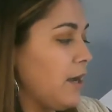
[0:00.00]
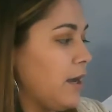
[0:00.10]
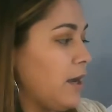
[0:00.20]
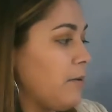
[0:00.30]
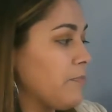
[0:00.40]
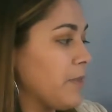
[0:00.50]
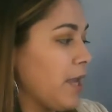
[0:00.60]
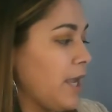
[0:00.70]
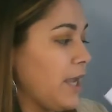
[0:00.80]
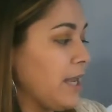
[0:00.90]

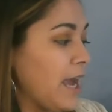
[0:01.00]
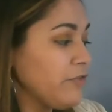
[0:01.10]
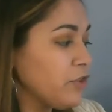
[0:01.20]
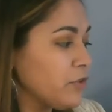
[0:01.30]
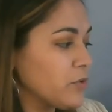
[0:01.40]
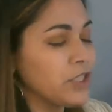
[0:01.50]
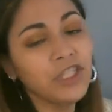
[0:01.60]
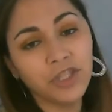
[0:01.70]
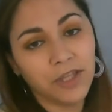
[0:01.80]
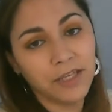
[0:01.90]
And after you
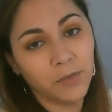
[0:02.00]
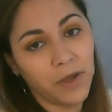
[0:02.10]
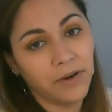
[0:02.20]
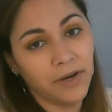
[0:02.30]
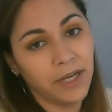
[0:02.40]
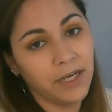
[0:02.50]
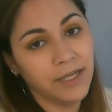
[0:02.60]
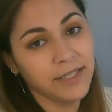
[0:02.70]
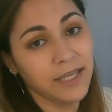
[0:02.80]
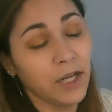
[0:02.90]
teach this, whether it
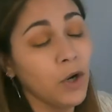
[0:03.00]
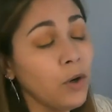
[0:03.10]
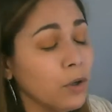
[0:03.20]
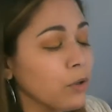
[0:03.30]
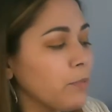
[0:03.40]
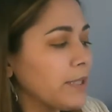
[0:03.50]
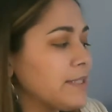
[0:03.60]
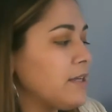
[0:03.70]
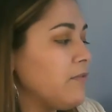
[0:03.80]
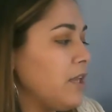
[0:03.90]
is in a whole group
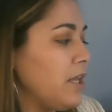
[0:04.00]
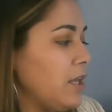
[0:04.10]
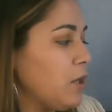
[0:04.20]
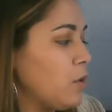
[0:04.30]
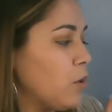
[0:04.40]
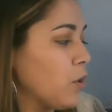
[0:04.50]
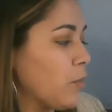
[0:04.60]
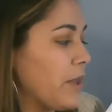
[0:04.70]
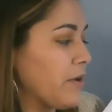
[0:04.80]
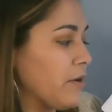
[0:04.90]
activity
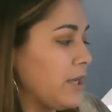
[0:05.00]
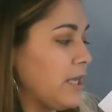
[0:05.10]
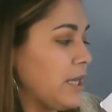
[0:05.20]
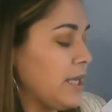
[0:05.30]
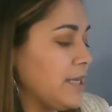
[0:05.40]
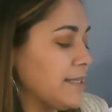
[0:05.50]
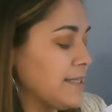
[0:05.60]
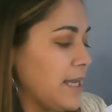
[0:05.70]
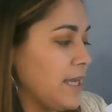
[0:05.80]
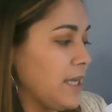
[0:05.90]
or whether it
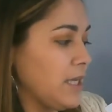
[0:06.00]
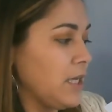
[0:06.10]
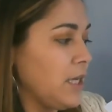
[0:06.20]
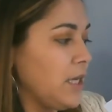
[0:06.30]
is in